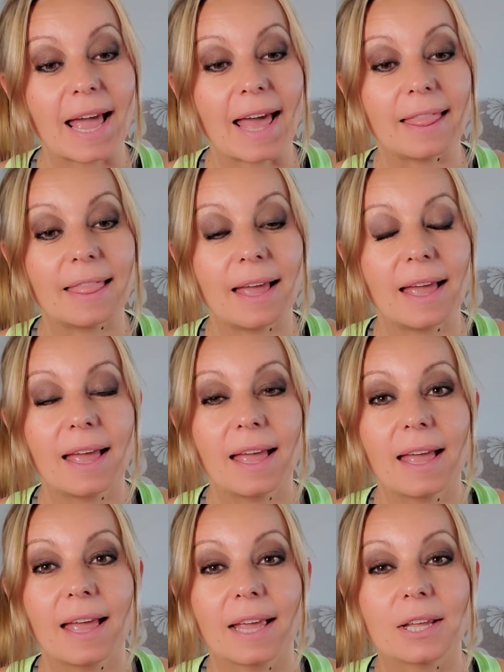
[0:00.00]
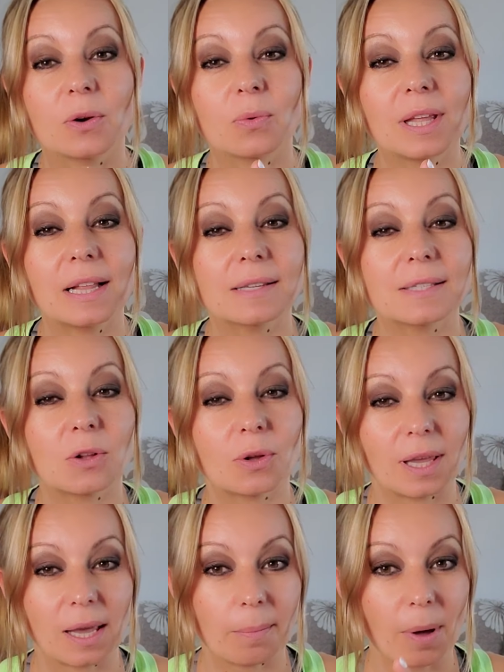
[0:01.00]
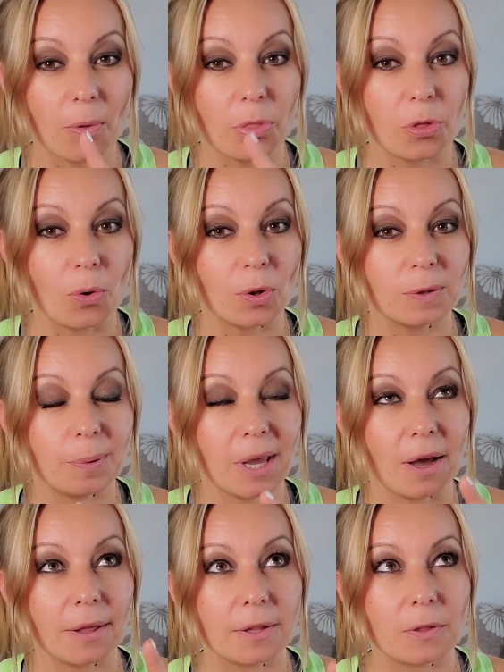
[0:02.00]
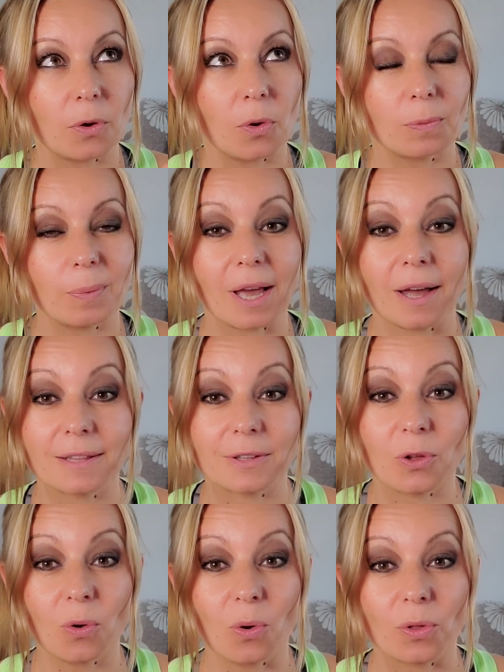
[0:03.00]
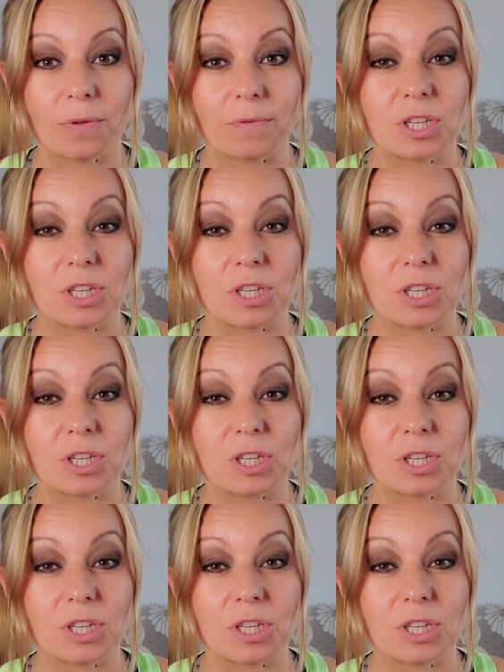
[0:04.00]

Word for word: And you know, Neale is talking about thought behind the thought behind the thought,